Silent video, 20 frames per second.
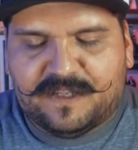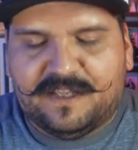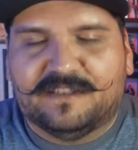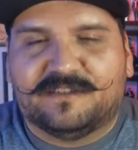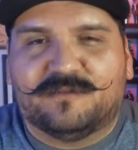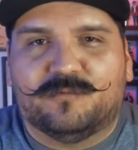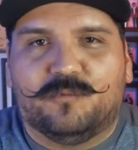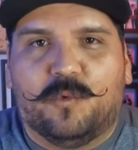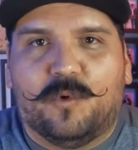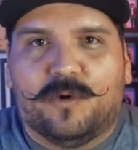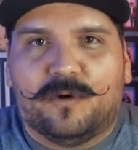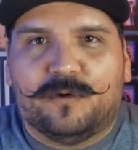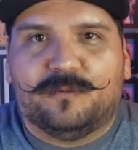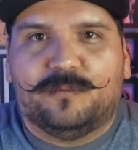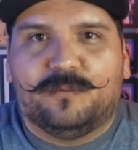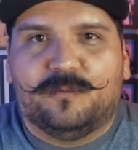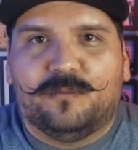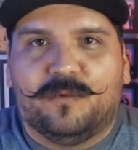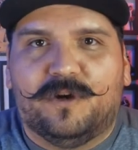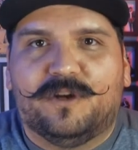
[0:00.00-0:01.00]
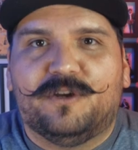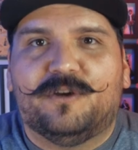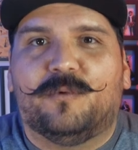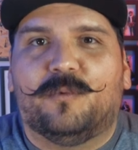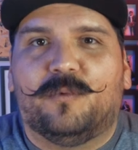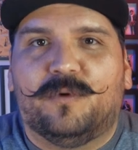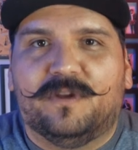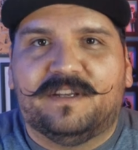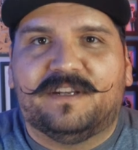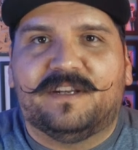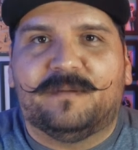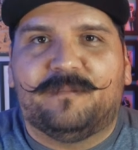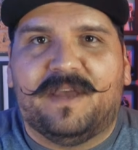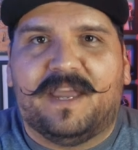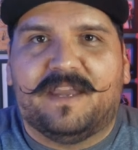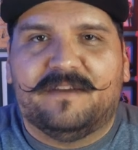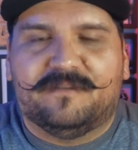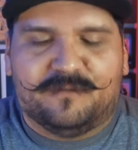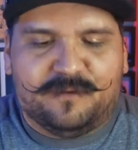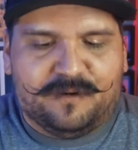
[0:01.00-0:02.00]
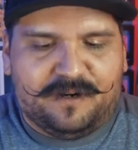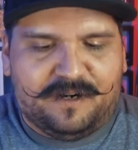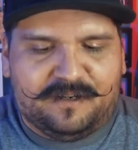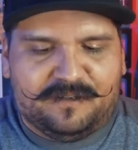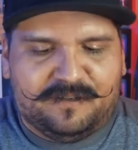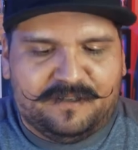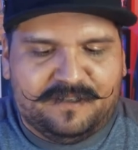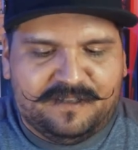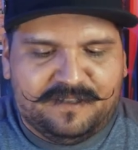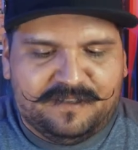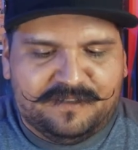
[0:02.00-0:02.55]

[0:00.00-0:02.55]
It's worth what you're willing to pay for it.